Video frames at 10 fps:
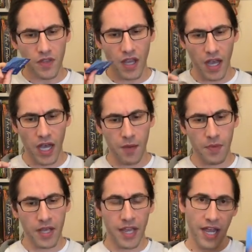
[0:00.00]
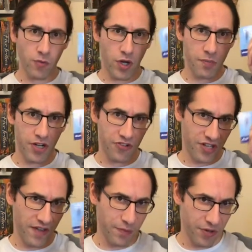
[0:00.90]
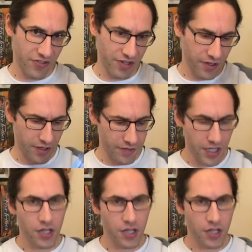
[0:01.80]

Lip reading: and one player is going to have the president card.